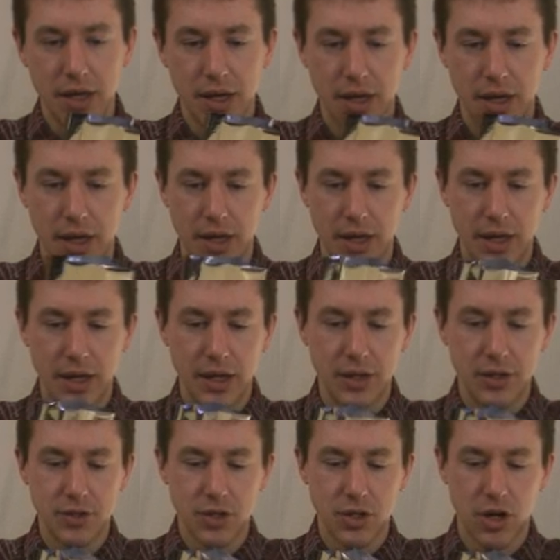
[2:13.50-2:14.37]
It
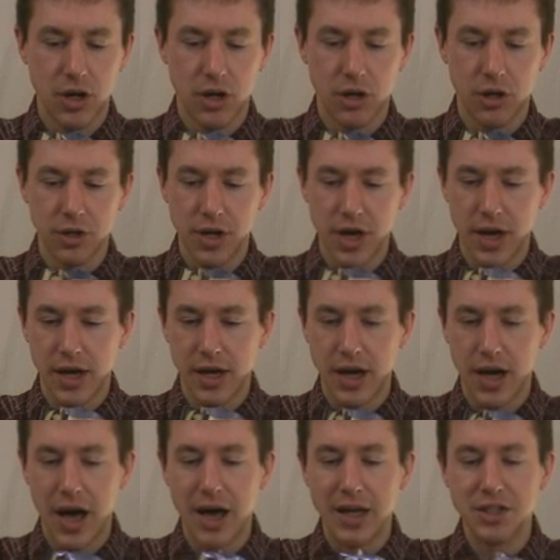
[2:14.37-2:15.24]
is called
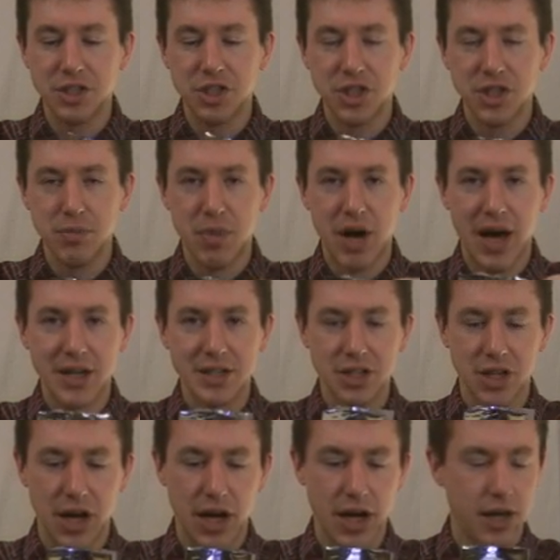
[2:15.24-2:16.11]
Anji
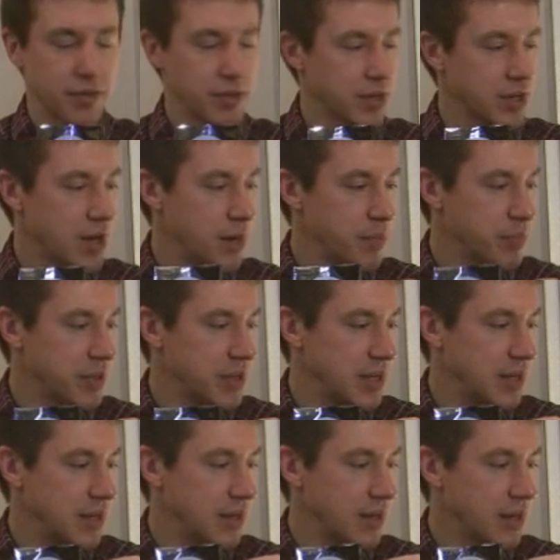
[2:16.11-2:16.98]
Baicha. The
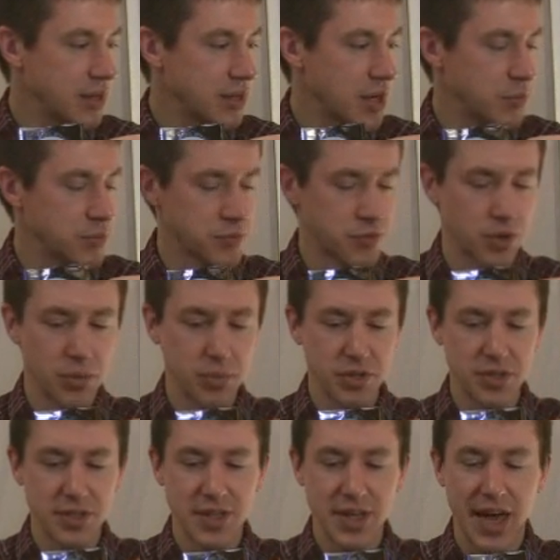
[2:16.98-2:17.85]
company it comes from
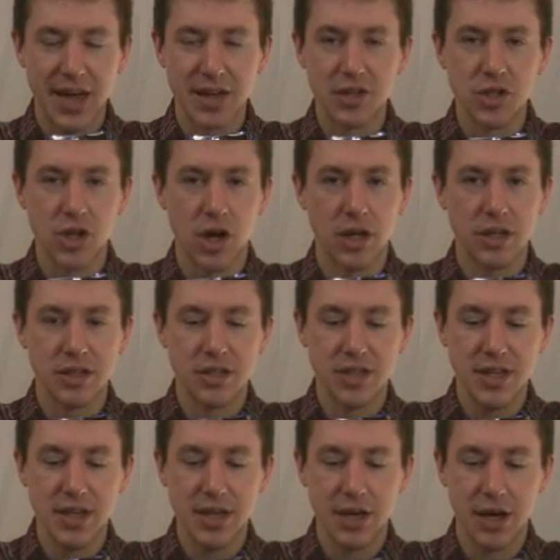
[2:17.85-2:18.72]
is Canton
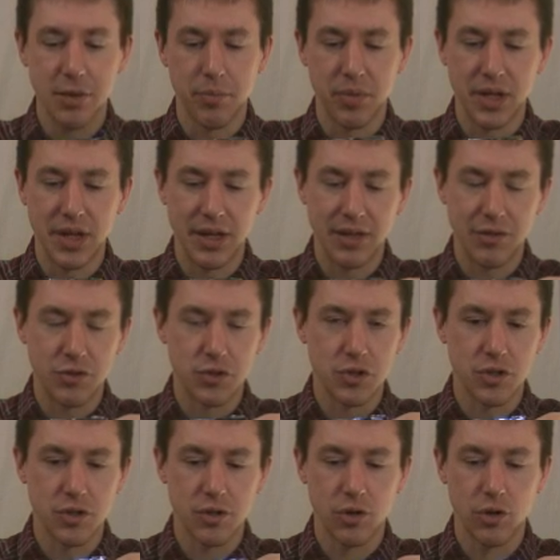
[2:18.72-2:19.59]
Tea Company,
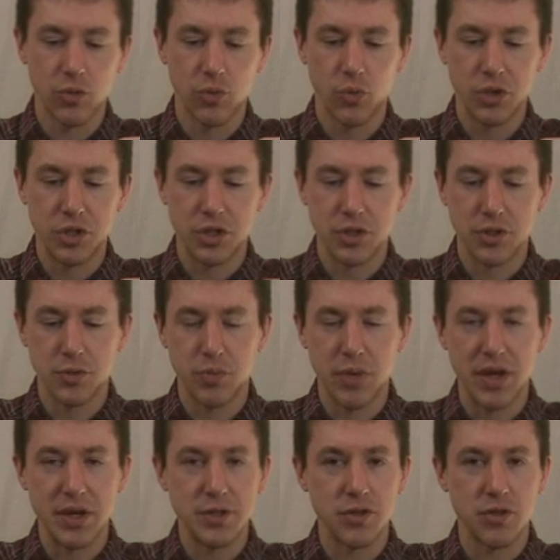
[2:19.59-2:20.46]
which is
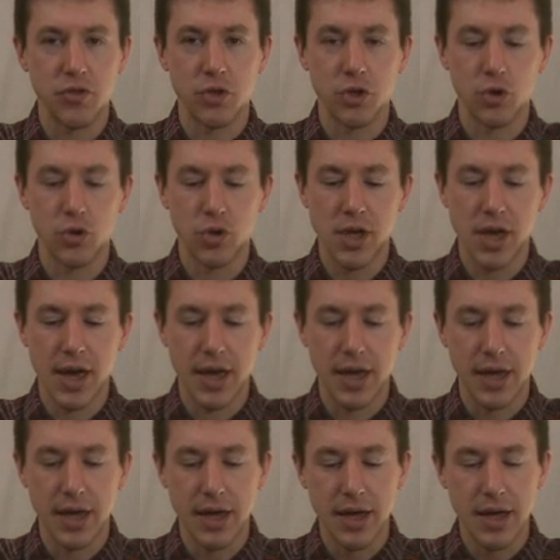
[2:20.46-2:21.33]
based in the
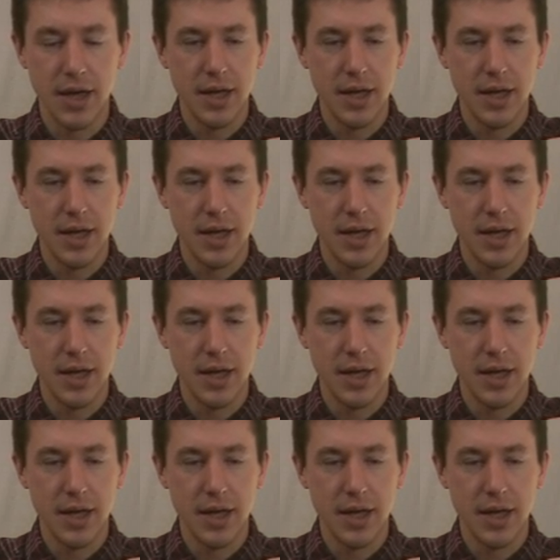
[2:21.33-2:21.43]
UK.